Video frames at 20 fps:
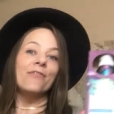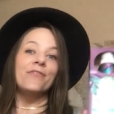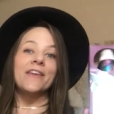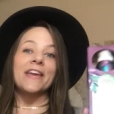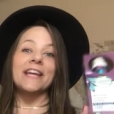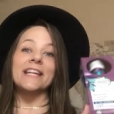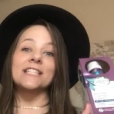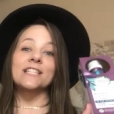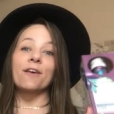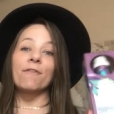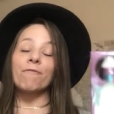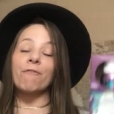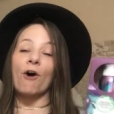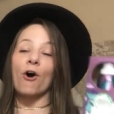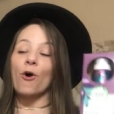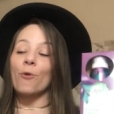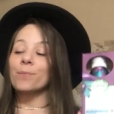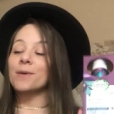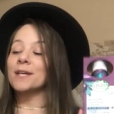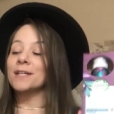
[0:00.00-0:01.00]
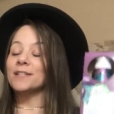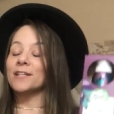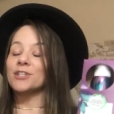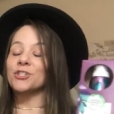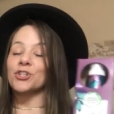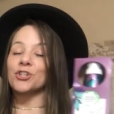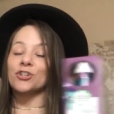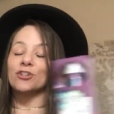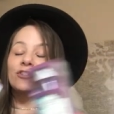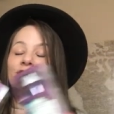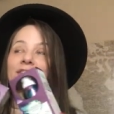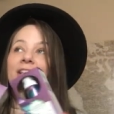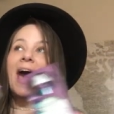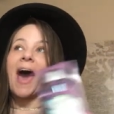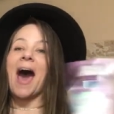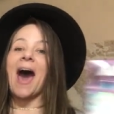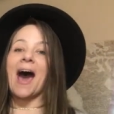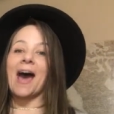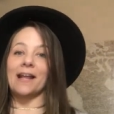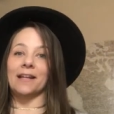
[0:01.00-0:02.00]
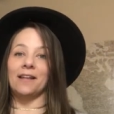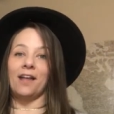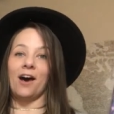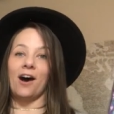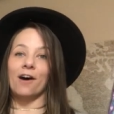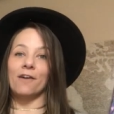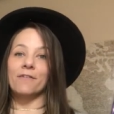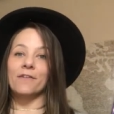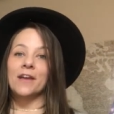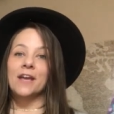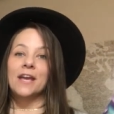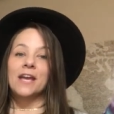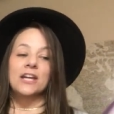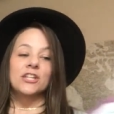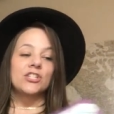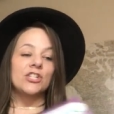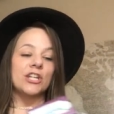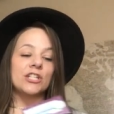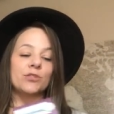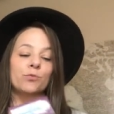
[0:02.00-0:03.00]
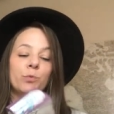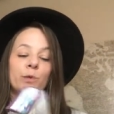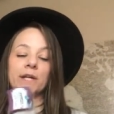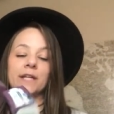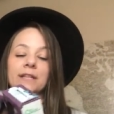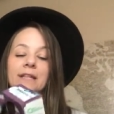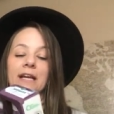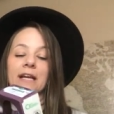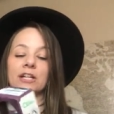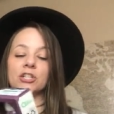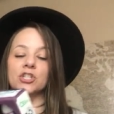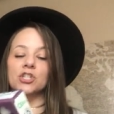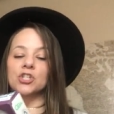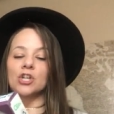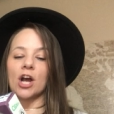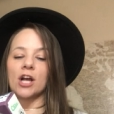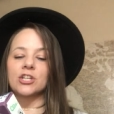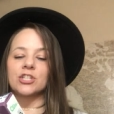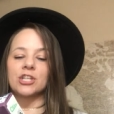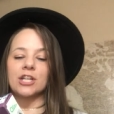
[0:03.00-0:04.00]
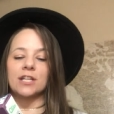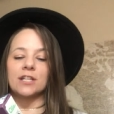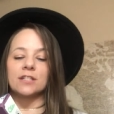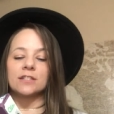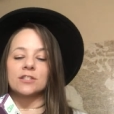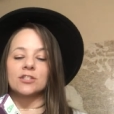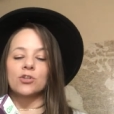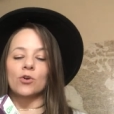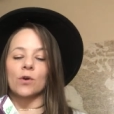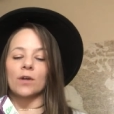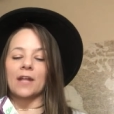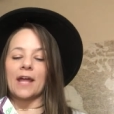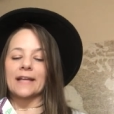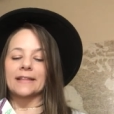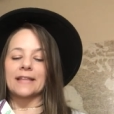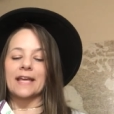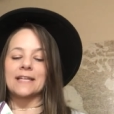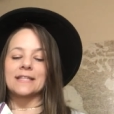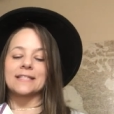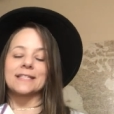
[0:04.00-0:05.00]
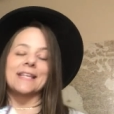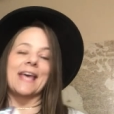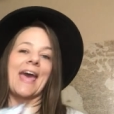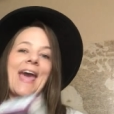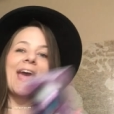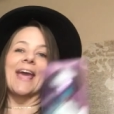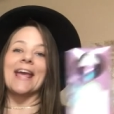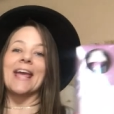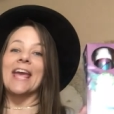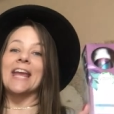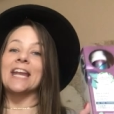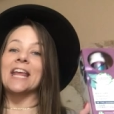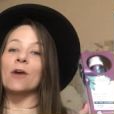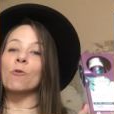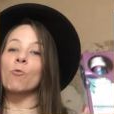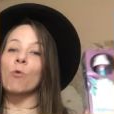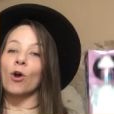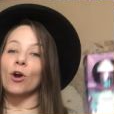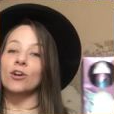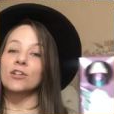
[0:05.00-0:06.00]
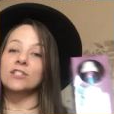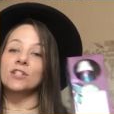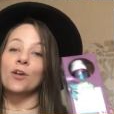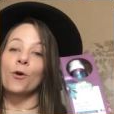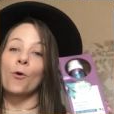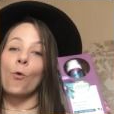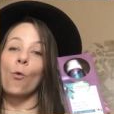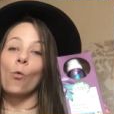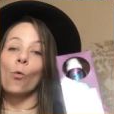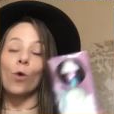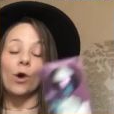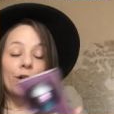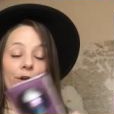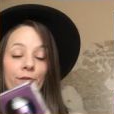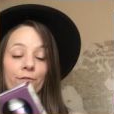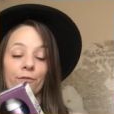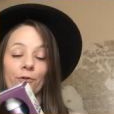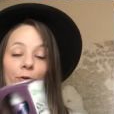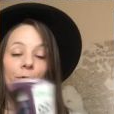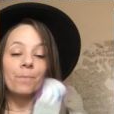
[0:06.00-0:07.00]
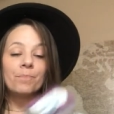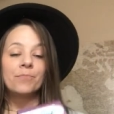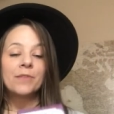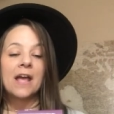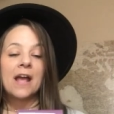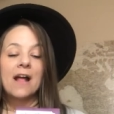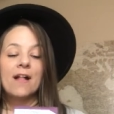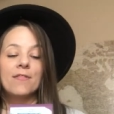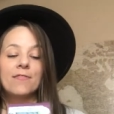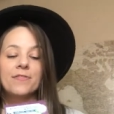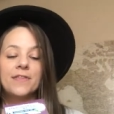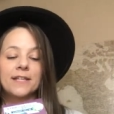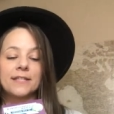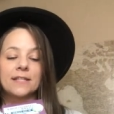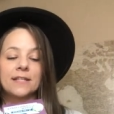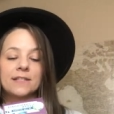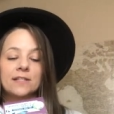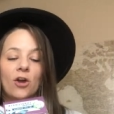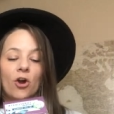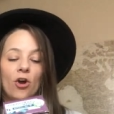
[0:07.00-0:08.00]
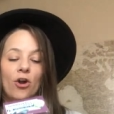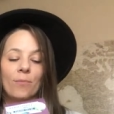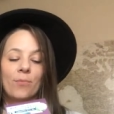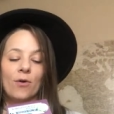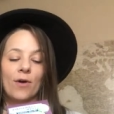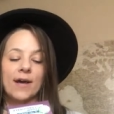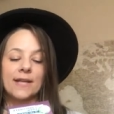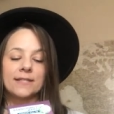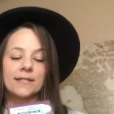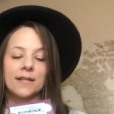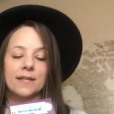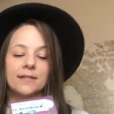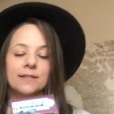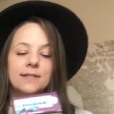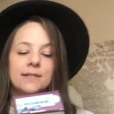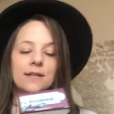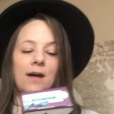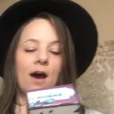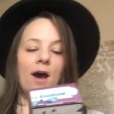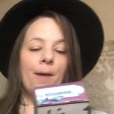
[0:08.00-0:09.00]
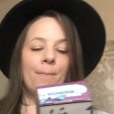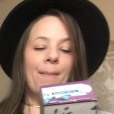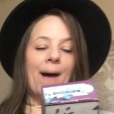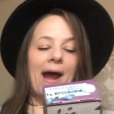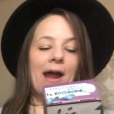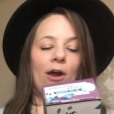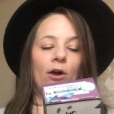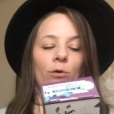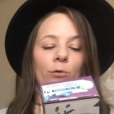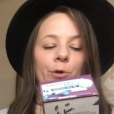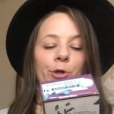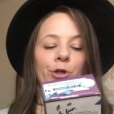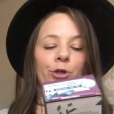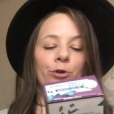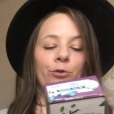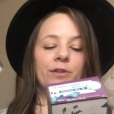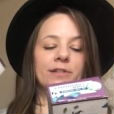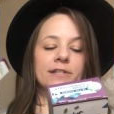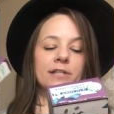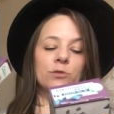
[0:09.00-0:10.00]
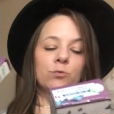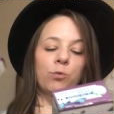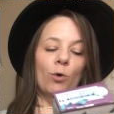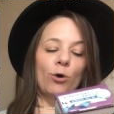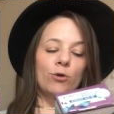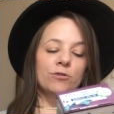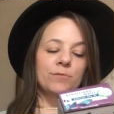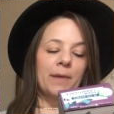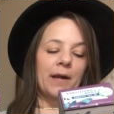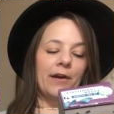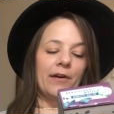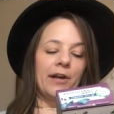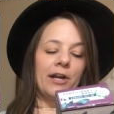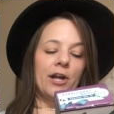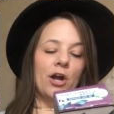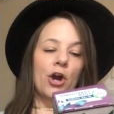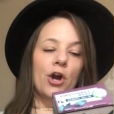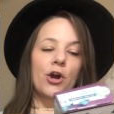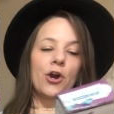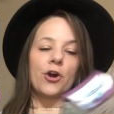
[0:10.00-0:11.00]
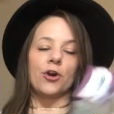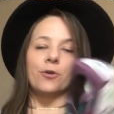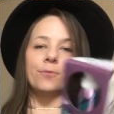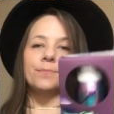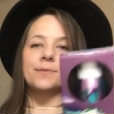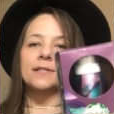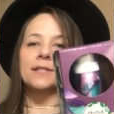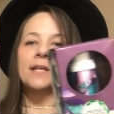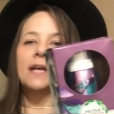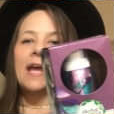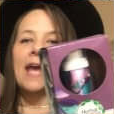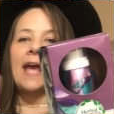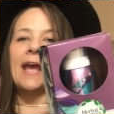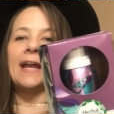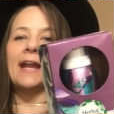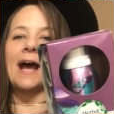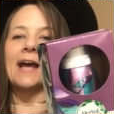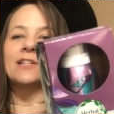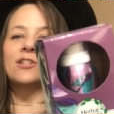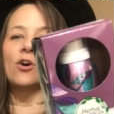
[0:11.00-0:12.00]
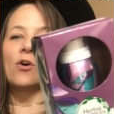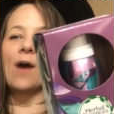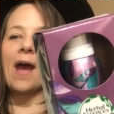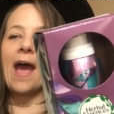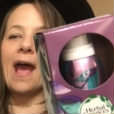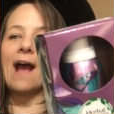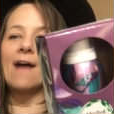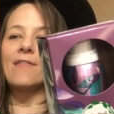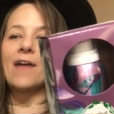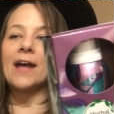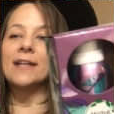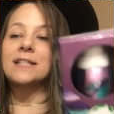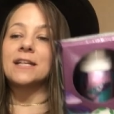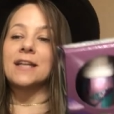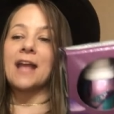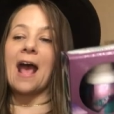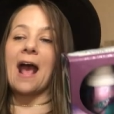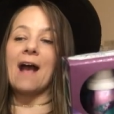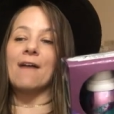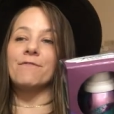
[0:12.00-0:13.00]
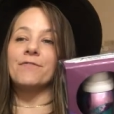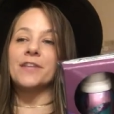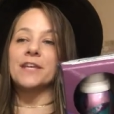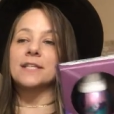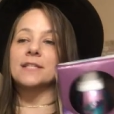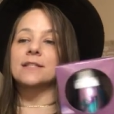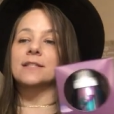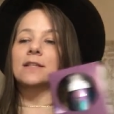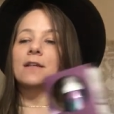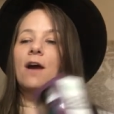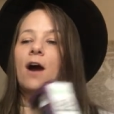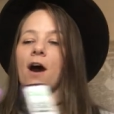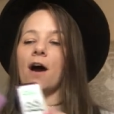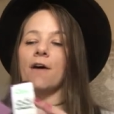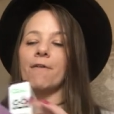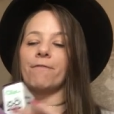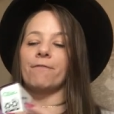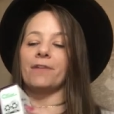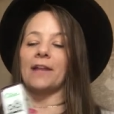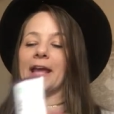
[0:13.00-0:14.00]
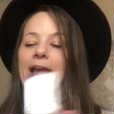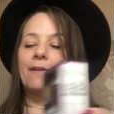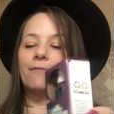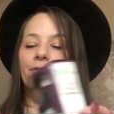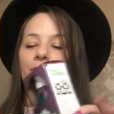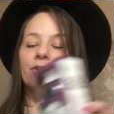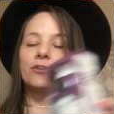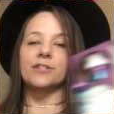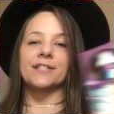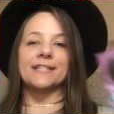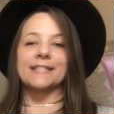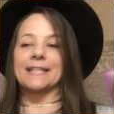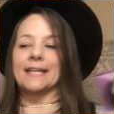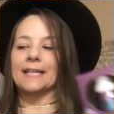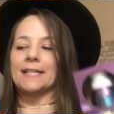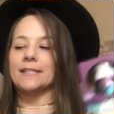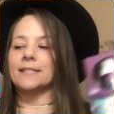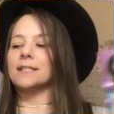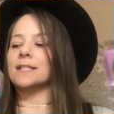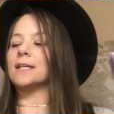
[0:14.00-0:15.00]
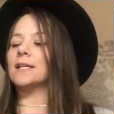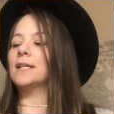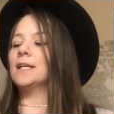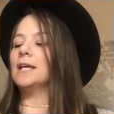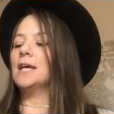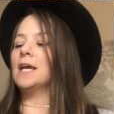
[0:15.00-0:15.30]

These foam conditioners, I love. Just read the instructions, do it like they say, and it works wonderful. This is the Herbal Essence uh, Bio Renew. This is rosemary and herbs. And I don't have, I didn't have this uh, flavor scent.